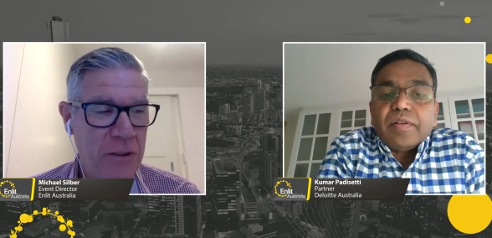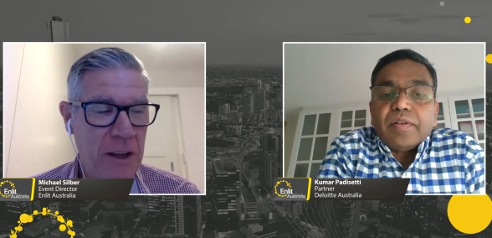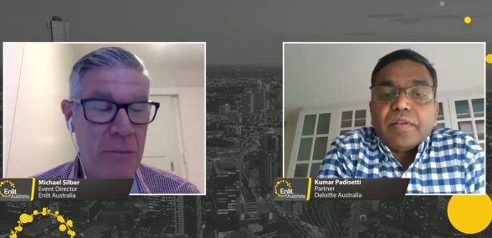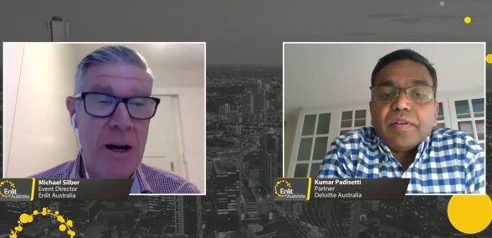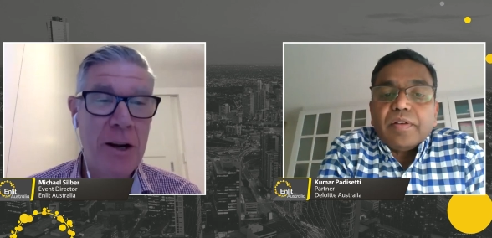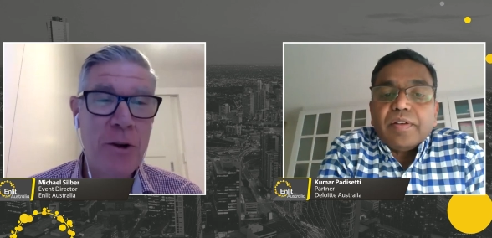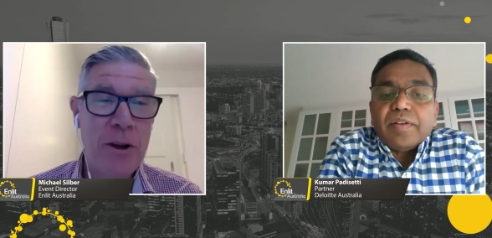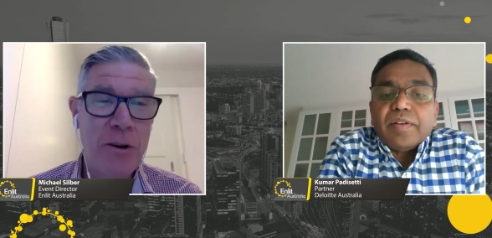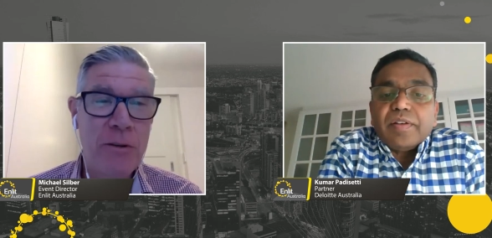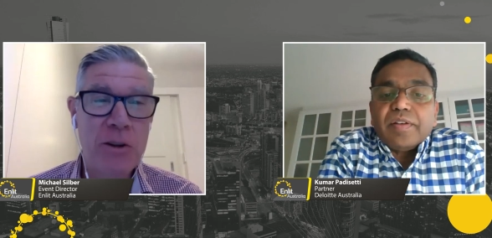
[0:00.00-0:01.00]
Speaker 1: the
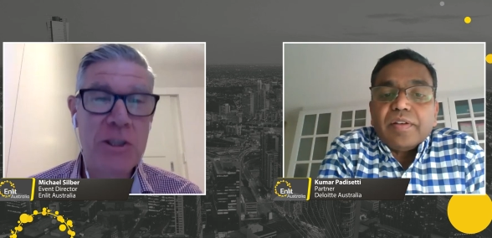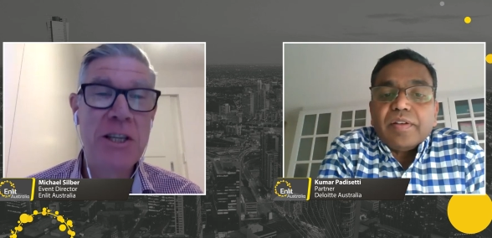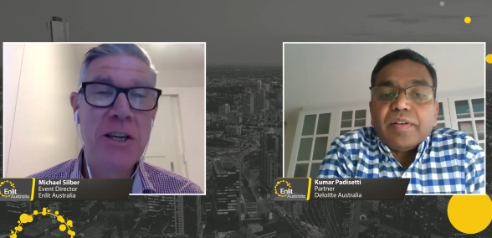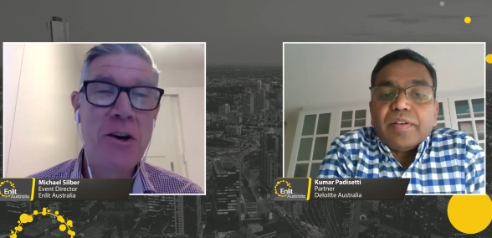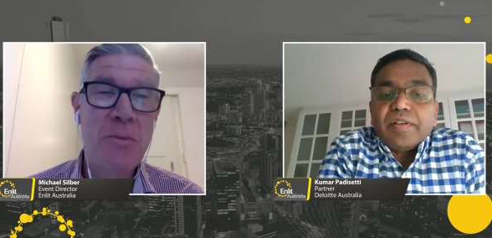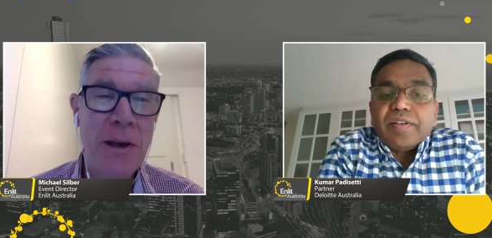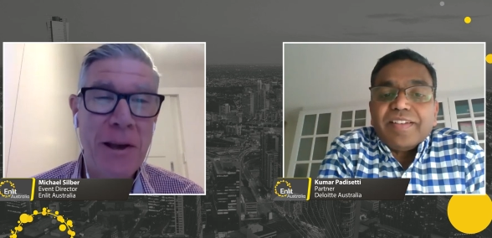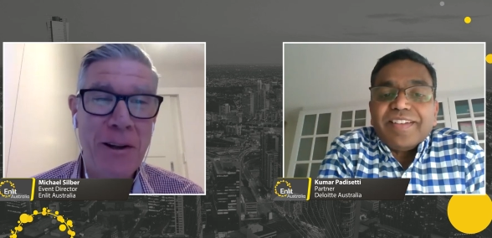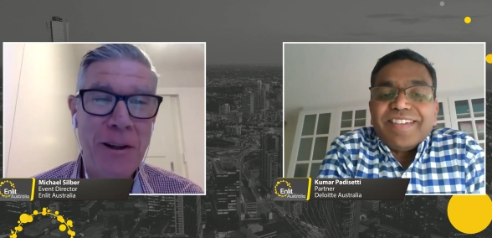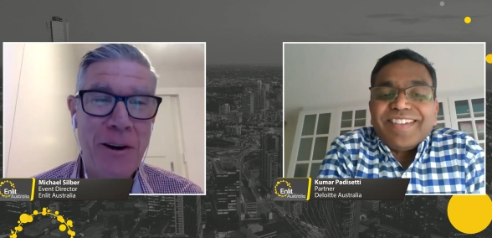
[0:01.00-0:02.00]
moderator of our CEO
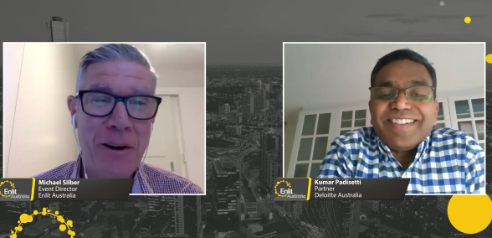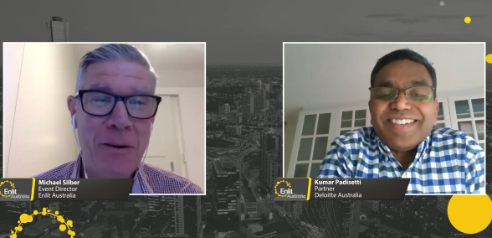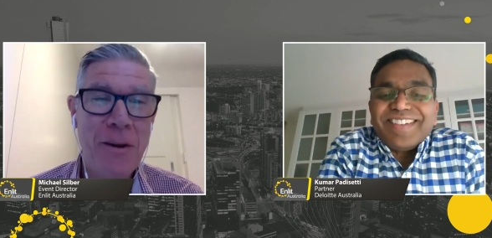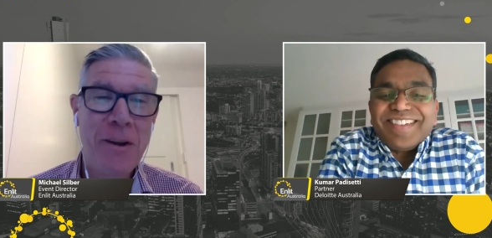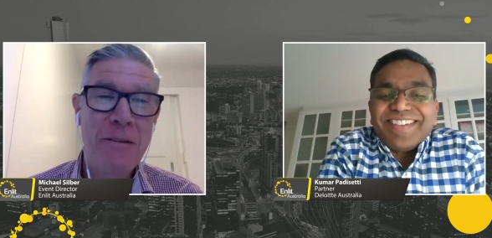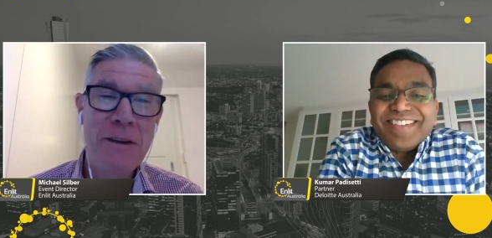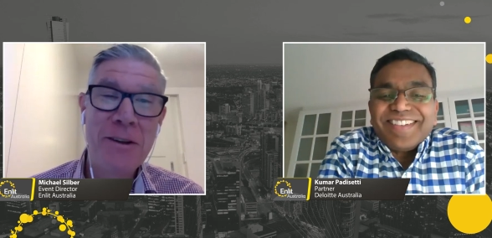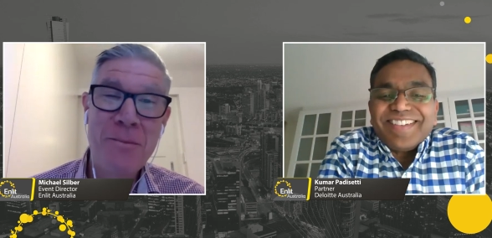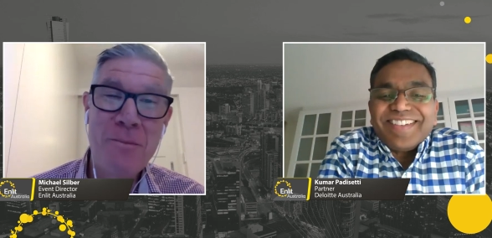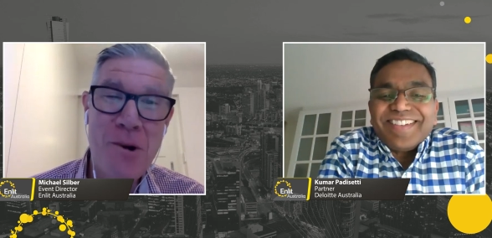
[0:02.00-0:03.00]
panel at our event
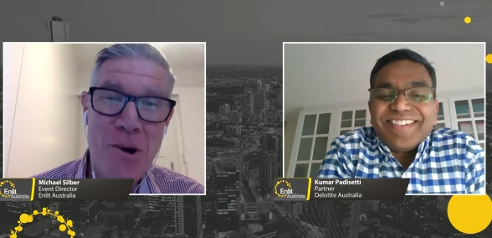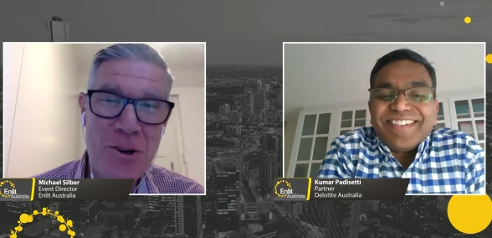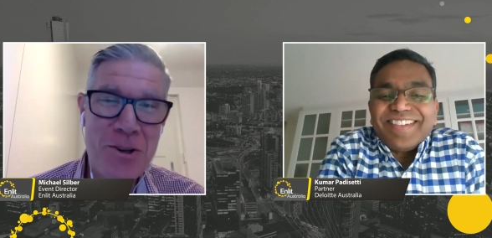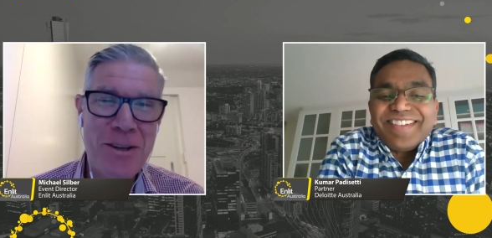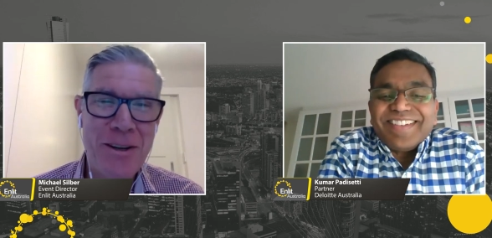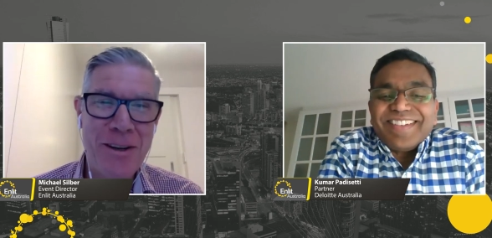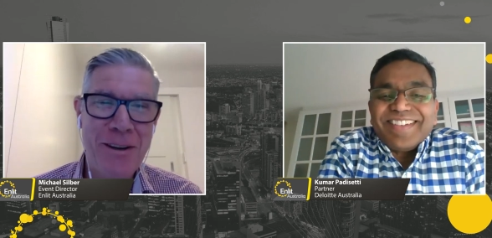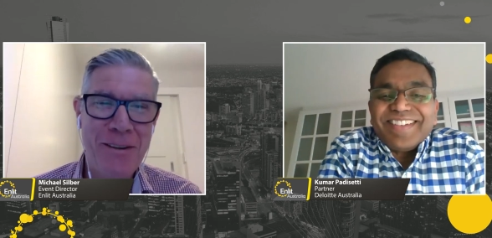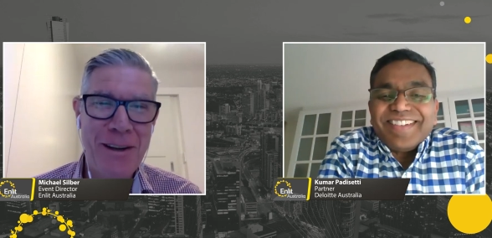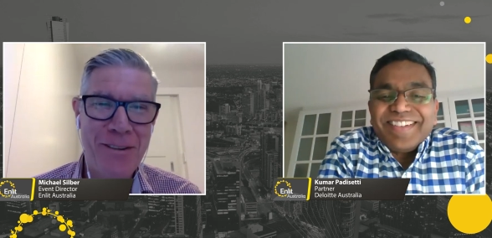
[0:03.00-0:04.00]
in March uh,
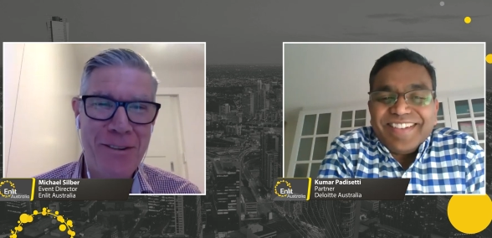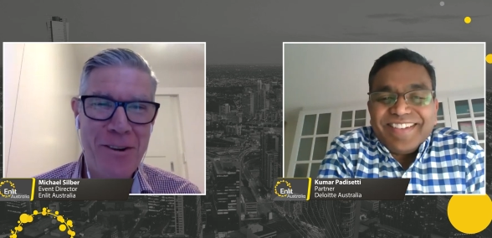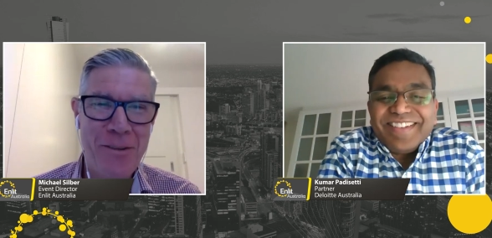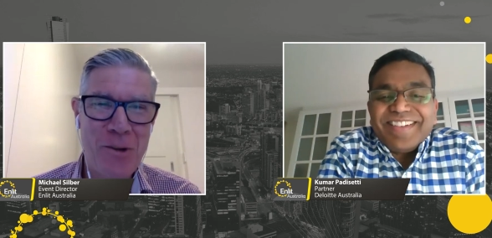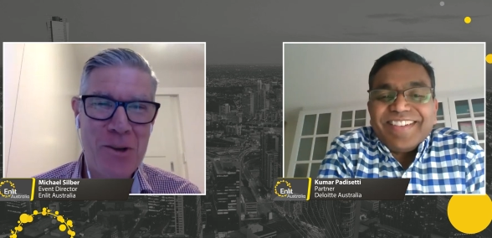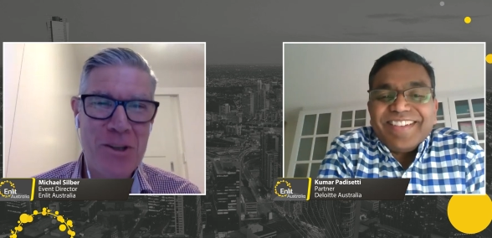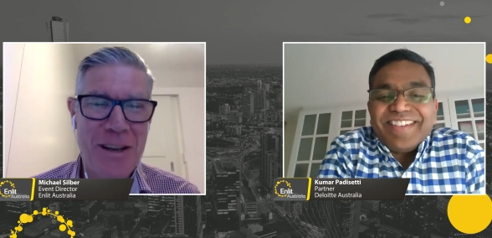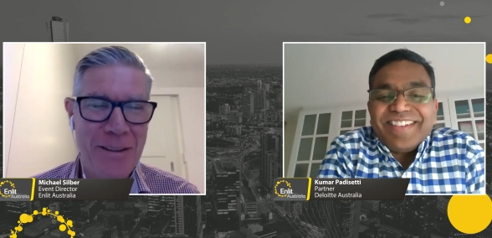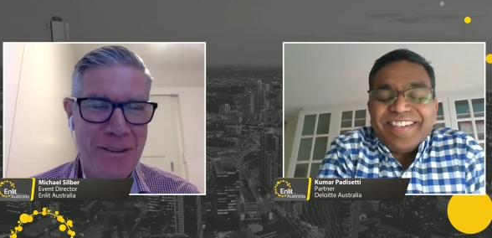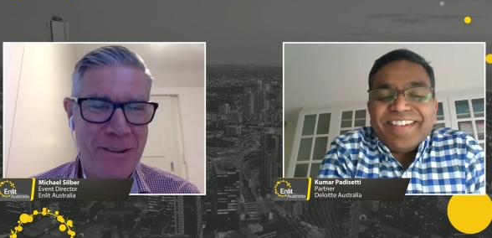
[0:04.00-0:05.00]
next year, March
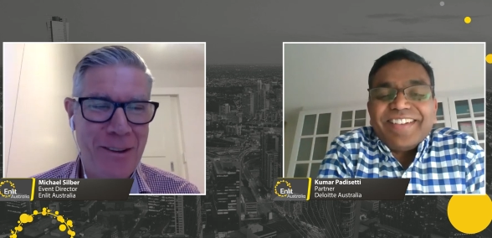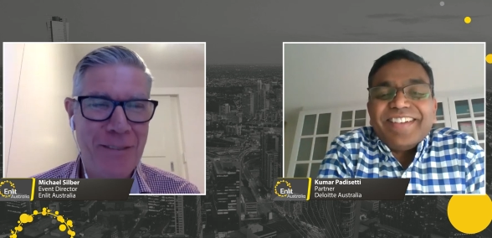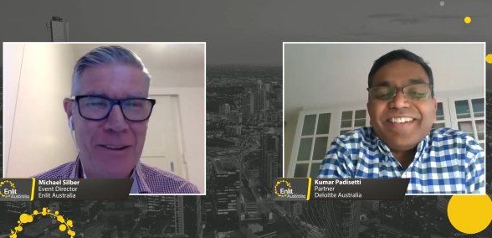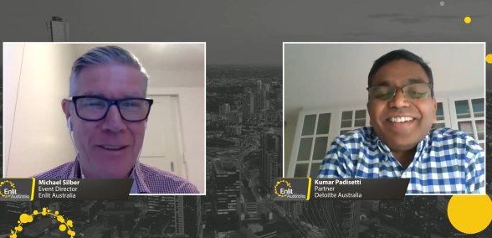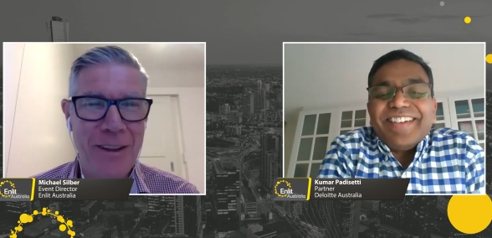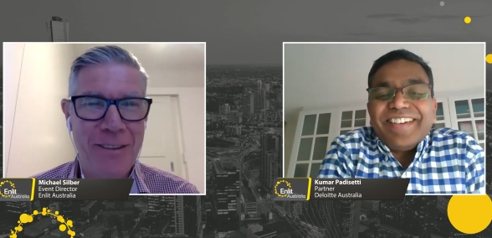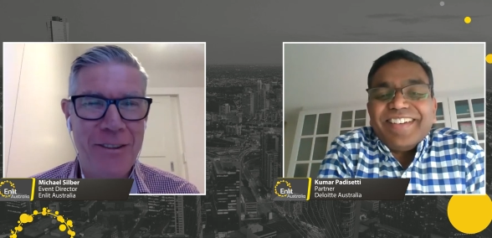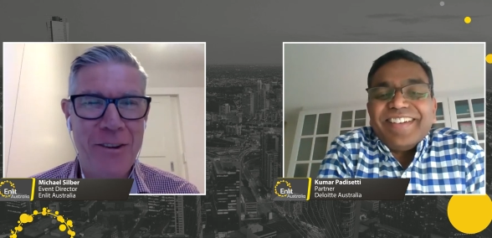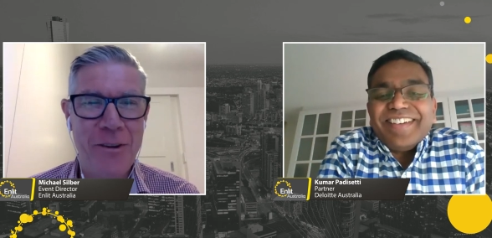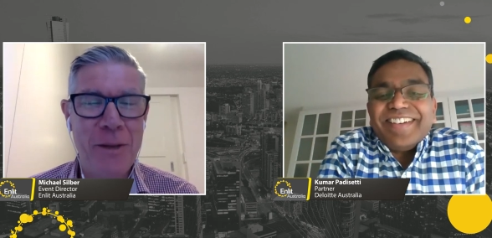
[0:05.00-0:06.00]
10th and 11th next
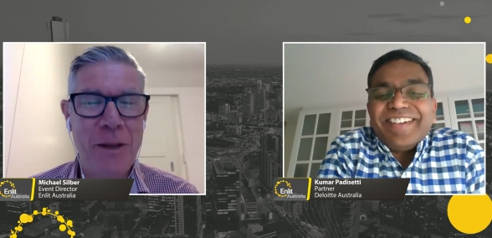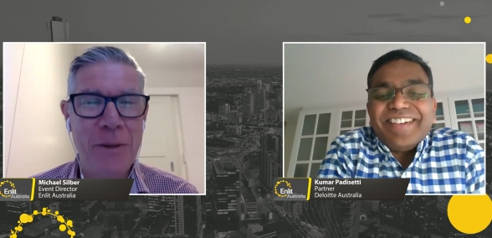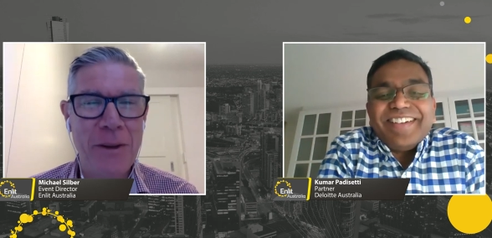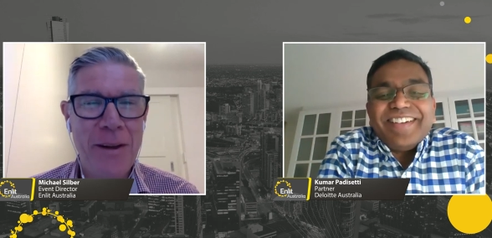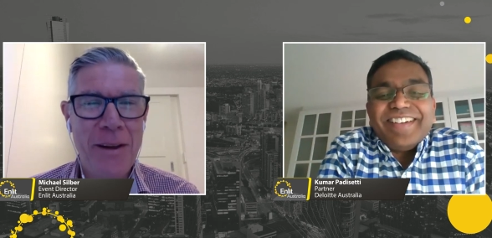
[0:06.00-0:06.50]
year in Melbourne.